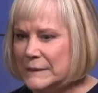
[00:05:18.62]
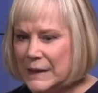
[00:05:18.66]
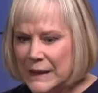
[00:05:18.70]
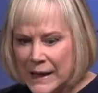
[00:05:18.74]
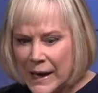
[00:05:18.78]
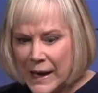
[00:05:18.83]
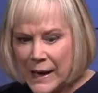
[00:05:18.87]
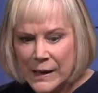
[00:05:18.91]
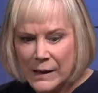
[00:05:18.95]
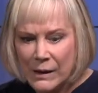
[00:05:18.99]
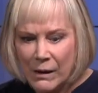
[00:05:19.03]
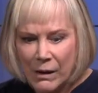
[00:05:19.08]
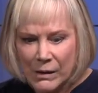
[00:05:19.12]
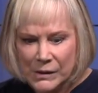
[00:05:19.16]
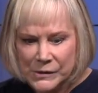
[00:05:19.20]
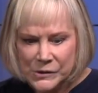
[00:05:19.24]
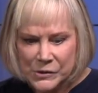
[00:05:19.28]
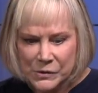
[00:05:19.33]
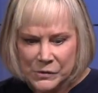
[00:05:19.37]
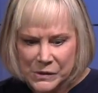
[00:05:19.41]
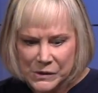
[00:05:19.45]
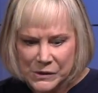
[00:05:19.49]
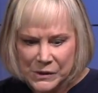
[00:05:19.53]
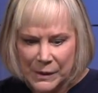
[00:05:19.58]

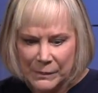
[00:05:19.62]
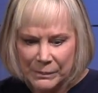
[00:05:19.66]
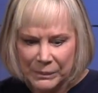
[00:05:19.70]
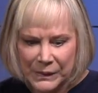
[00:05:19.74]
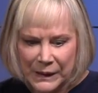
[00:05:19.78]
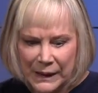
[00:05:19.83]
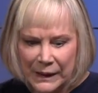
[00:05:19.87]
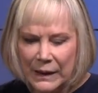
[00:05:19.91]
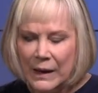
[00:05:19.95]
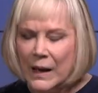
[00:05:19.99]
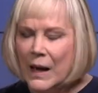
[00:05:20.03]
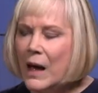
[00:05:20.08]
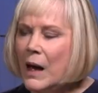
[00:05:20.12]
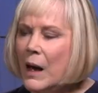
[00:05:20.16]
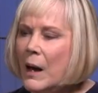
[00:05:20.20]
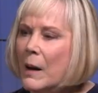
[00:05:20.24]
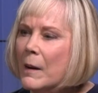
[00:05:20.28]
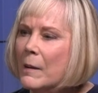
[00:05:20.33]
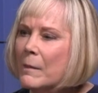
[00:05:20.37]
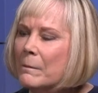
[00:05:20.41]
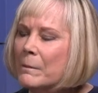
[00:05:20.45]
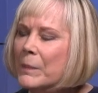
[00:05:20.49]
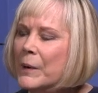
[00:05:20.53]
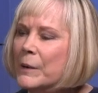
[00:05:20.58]
chaos or something.
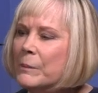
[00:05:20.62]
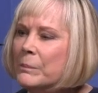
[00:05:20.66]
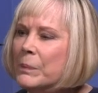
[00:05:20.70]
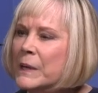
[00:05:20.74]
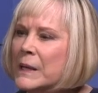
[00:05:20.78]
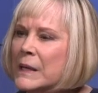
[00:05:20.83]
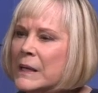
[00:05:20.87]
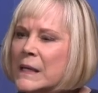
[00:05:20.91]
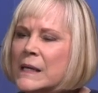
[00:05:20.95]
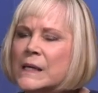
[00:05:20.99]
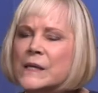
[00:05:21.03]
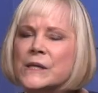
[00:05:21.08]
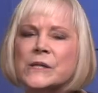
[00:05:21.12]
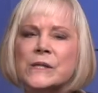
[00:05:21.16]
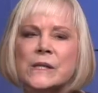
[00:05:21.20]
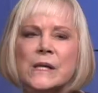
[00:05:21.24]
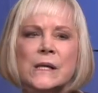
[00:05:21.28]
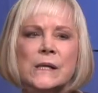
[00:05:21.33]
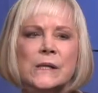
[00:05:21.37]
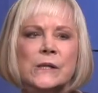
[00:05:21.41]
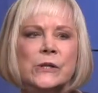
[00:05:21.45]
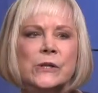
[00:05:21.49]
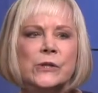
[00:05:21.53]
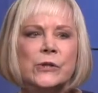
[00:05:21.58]
But peace
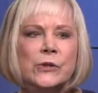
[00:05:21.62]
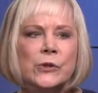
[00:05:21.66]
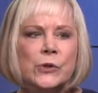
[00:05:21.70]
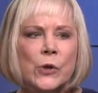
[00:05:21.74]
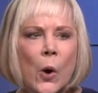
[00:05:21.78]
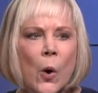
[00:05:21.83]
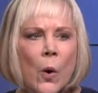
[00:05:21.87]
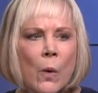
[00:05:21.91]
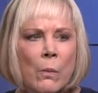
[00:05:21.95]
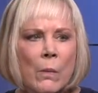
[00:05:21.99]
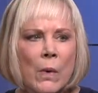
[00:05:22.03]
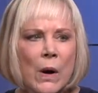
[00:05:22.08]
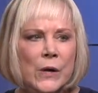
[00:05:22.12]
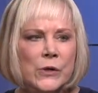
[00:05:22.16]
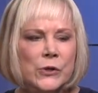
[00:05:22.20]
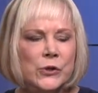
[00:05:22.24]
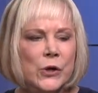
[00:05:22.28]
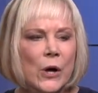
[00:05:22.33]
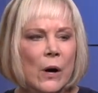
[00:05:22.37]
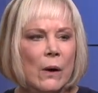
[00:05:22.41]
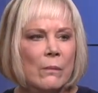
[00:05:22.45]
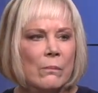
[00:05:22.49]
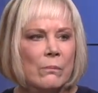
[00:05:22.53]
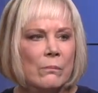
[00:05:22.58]
is so
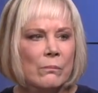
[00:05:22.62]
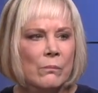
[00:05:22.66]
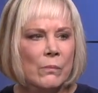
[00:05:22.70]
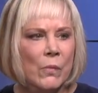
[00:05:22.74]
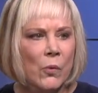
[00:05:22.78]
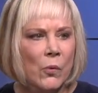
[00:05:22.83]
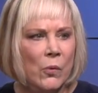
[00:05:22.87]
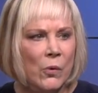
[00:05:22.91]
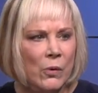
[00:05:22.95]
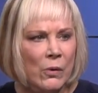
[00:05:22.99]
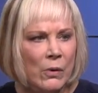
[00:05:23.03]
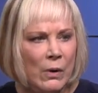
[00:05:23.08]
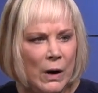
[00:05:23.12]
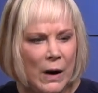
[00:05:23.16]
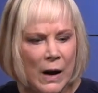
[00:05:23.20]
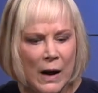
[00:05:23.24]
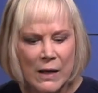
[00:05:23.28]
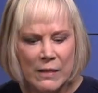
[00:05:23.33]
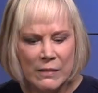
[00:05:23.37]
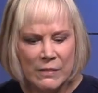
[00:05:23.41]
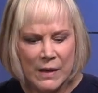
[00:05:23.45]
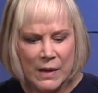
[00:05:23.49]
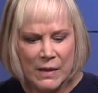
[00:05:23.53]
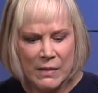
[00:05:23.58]
much more
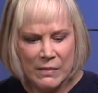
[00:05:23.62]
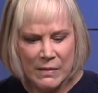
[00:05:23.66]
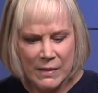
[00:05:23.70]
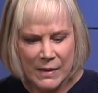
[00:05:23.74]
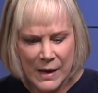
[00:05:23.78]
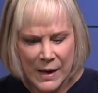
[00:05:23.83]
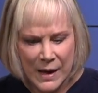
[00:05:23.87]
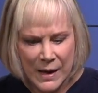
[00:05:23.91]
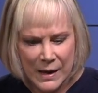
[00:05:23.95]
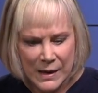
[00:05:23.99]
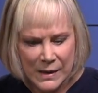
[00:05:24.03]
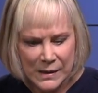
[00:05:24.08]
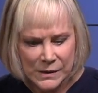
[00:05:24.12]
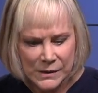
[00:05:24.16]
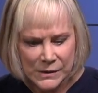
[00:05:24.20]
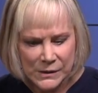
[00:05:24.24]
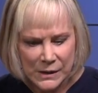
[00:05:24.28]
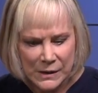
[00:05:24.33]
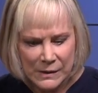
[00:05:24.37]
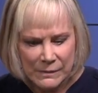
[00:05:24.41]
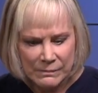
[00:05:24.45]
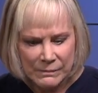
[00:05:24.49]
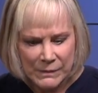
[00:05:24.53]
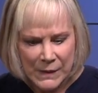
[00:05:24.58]
than that.
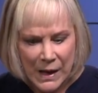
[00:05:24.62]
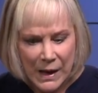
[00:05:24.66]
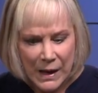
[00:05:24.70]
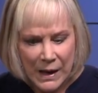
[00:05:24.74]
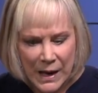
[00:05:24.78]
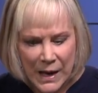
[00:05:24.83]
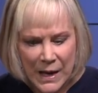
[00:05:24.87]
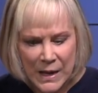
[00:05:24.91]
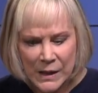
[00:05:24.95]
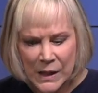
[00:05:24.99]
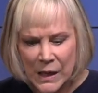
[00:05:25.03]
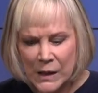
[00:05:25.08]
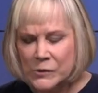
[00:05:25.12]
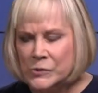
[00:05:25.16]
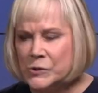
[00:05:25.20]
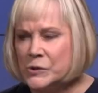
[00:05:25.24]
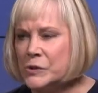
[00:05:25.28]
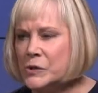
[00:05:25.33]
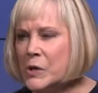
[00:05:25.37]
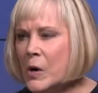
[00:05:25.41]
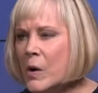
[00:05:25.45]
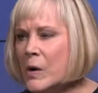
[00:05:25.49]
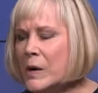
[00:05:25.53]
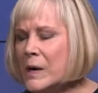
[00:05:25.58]
And I'll
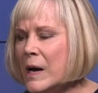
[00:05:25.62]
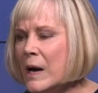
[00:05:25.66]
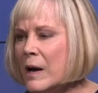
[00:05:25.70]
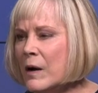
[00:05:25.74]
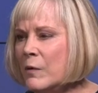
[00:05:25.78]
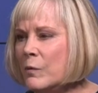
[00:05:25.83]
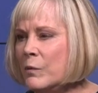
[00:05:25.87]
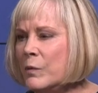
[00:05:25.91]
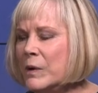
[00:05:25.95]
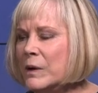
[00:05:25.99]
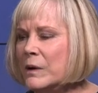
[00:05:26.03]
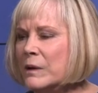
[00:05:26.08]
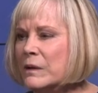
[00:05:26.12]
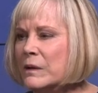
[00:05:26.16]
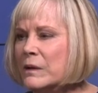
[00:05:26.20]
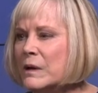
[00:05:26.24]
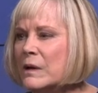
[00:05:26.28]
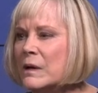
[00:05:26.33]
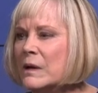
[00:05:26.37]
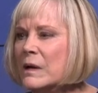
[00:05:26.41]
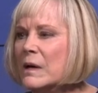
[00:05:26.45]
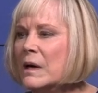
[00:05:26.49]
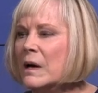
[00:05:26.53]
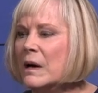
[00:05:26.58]
start out with
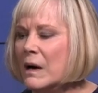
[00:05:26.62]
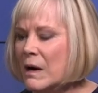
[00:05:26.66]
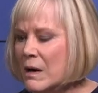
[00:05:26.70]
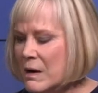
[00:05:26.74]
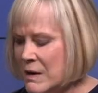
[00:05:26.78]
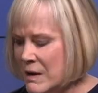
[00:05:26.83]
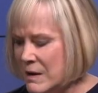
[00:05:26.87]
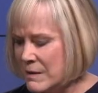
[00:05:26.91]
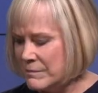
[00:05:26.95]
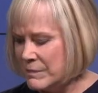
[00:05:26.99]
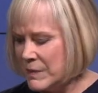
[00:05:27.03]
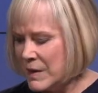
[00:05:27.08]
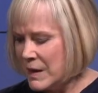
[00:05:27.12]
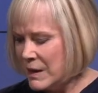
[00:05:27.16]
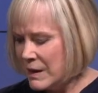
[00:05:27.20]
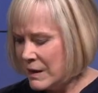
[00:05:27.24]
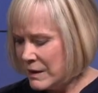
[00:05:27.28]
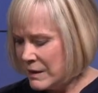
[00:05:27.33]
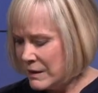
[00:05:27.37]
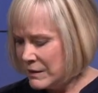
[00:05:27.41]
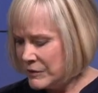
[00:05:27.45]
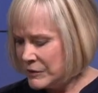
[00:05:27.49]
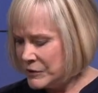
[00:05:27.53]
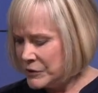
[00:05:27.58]
the, um,
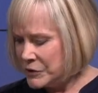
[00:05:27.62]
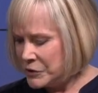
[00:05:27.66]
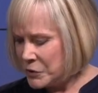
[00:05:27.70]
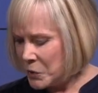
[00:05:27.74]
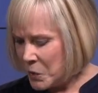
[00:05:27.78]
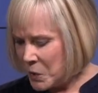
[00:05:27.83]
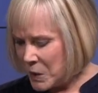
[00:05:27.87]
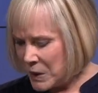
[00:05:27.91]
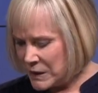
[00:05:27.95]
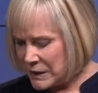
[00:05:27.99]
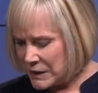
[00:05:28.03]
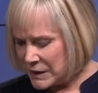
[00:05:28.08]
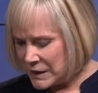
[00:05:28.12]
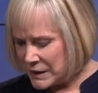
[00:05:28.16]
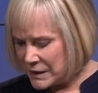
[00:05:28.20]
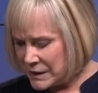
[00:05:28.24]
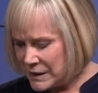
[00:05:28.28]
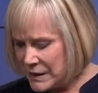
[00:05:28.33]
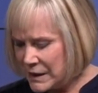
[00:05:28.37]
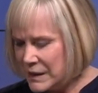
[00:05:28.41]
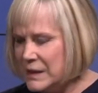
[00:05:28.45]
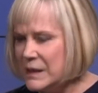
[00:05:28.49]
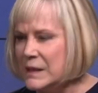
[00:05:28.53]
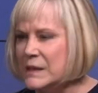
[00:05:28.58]
the story
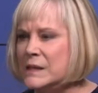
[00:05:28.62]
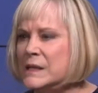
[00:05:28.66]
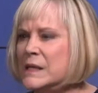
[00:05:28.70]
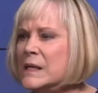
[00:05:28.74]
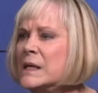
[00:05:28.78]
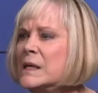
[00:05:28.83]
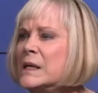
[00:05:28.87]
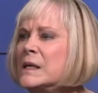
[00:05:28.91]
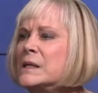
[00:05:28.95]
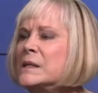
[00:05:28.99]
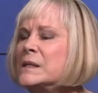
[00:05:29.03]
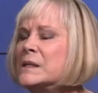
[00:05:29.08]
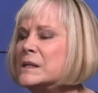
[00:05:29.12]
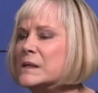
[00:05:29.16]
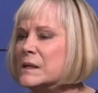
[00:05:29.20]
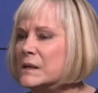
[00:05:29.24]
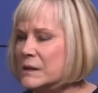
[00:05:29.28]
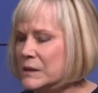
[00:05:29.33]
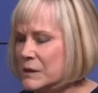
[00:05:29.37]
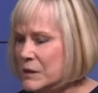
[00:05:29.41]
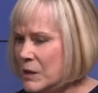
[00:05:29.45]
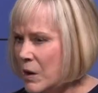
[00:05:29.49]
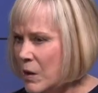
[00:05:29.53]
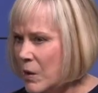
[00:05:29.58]
that Dennis
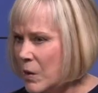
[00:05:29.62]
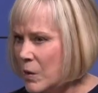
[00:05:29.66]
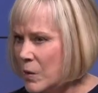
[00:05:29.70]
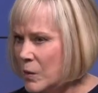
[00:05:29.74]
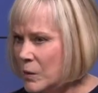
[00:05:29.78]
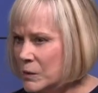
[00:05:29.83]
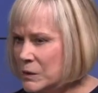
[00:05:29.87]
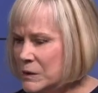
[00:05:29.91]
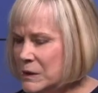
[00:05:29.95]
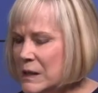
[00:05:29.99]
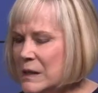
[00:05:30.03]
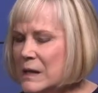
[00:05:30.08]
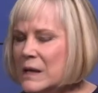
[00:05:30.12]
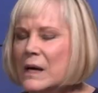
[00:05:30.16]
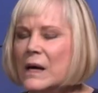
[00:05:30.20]
told,